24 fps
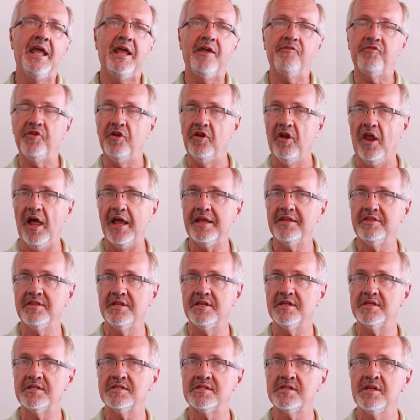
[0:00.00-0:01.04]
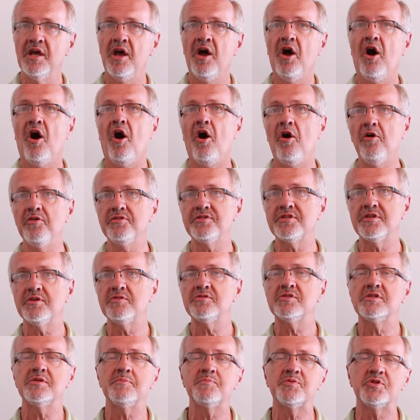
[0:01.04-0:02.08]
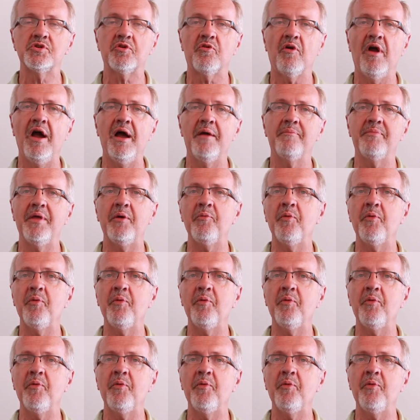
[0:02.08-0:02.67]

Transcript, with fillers: If you like this, also subscribe.